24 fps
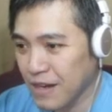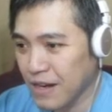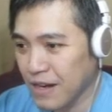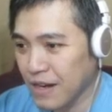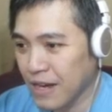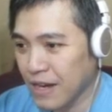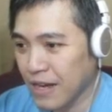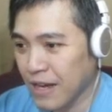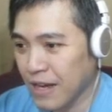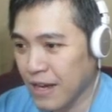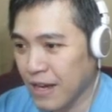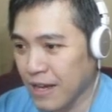
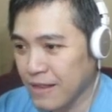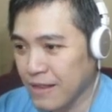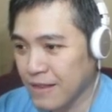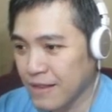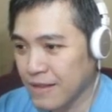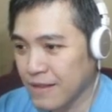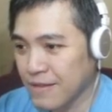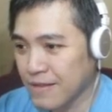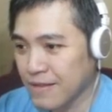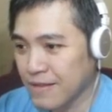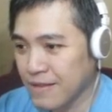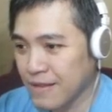Ahead,
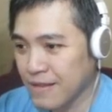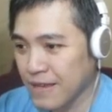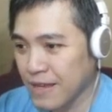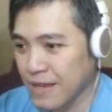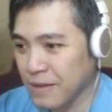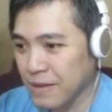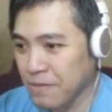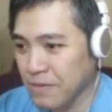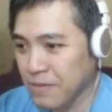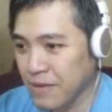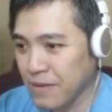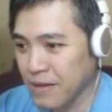the
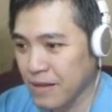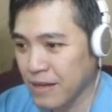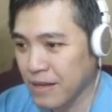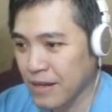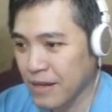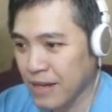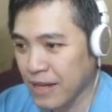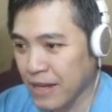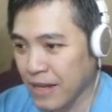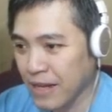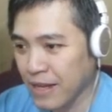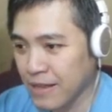
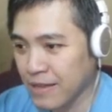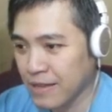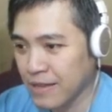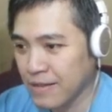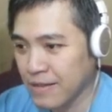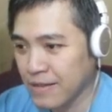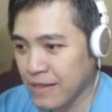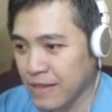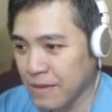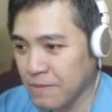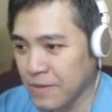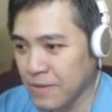
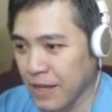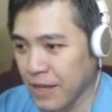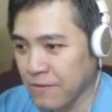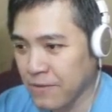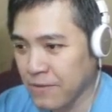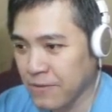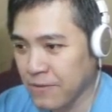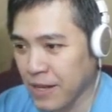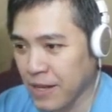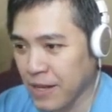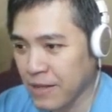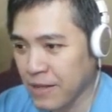seeps have
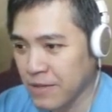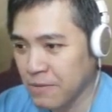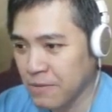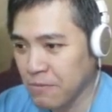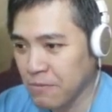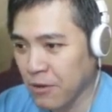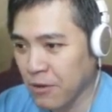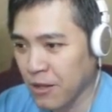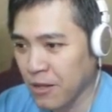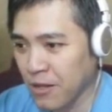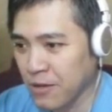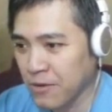created
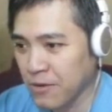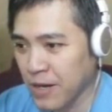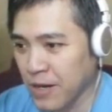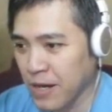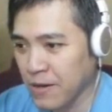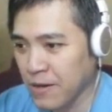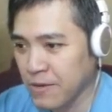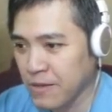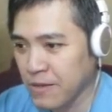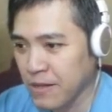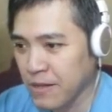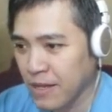small
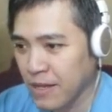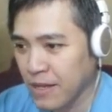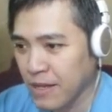craters